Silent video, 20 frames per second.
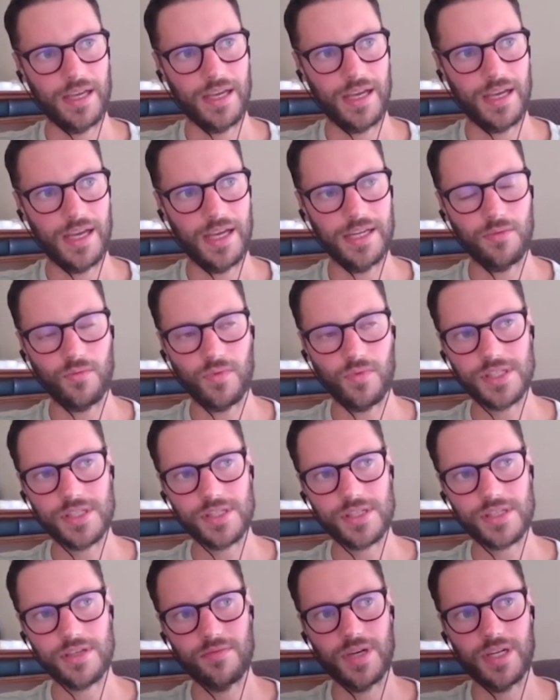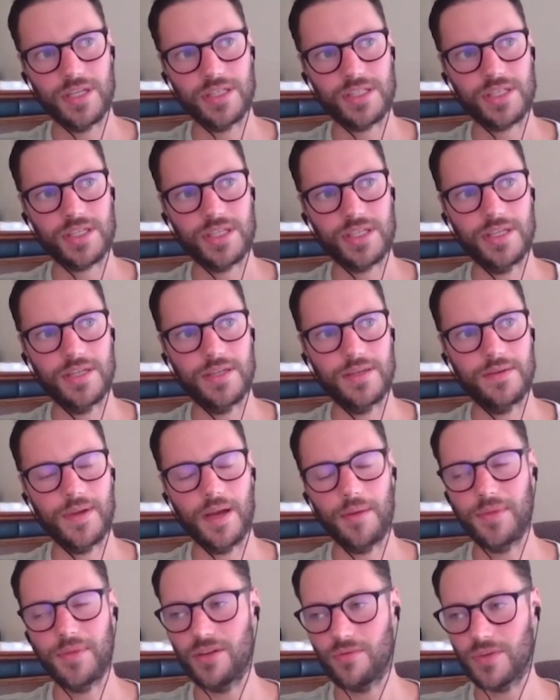And it wasn't so much,
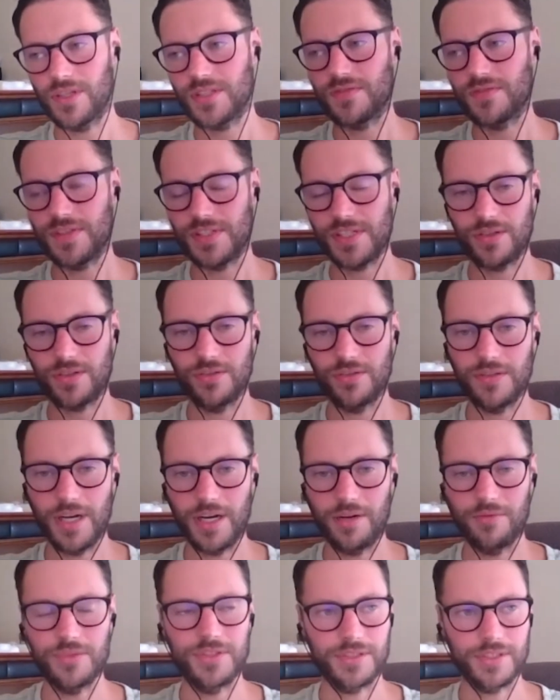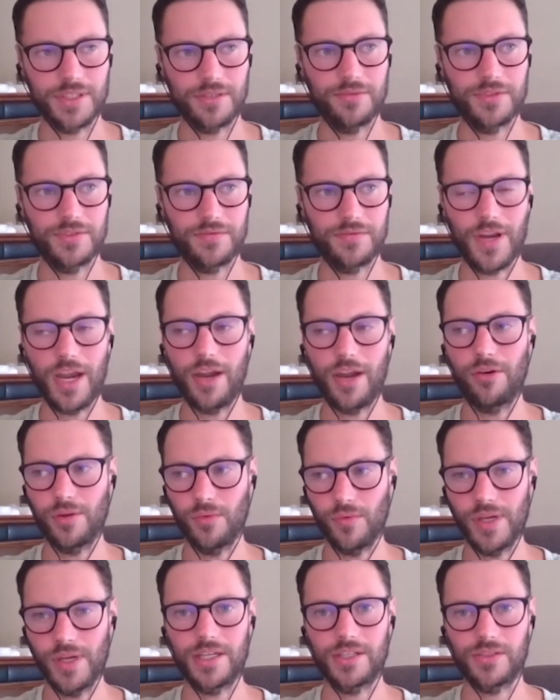it was physical. I was very
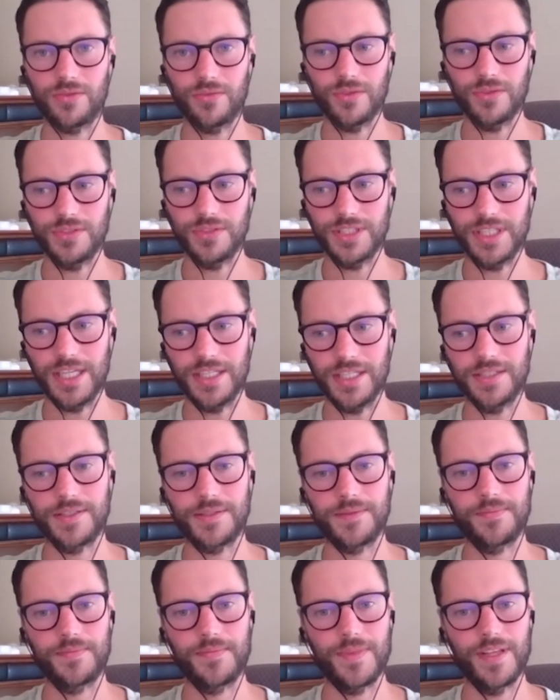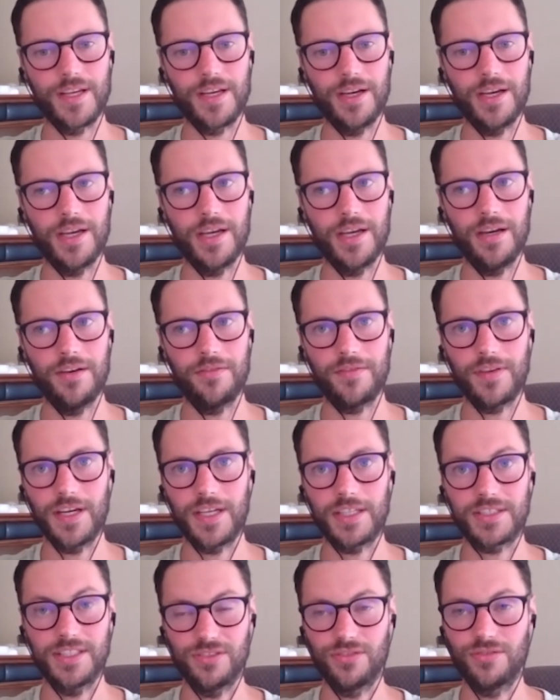weak towards the end. I
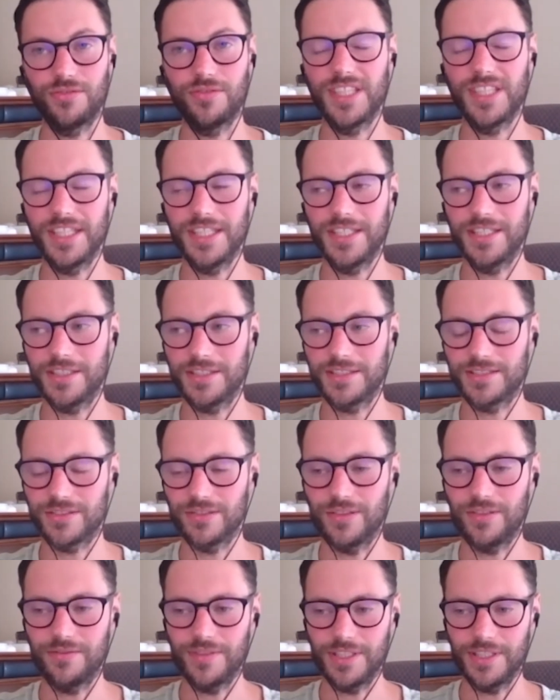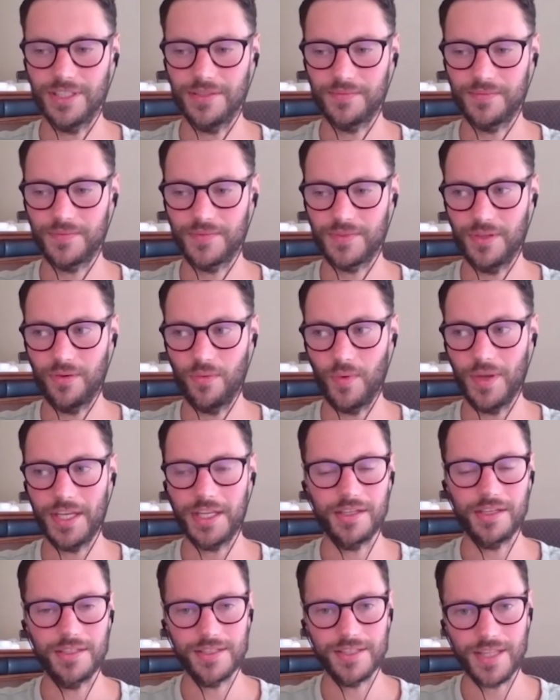fasted already in a sort of a
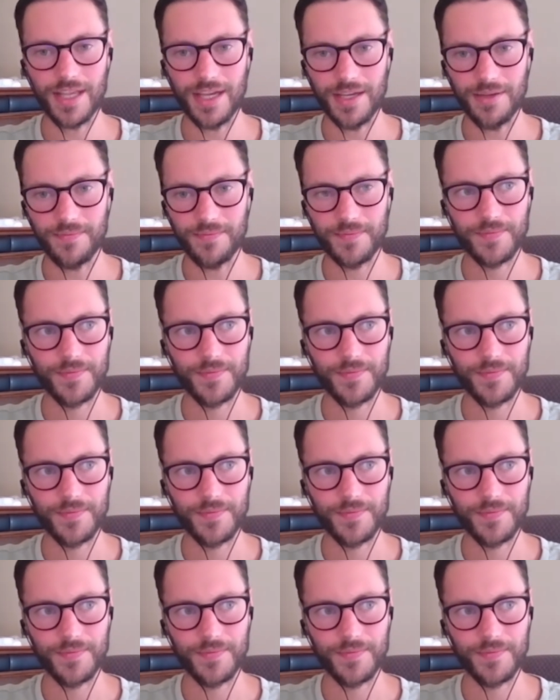weakened state.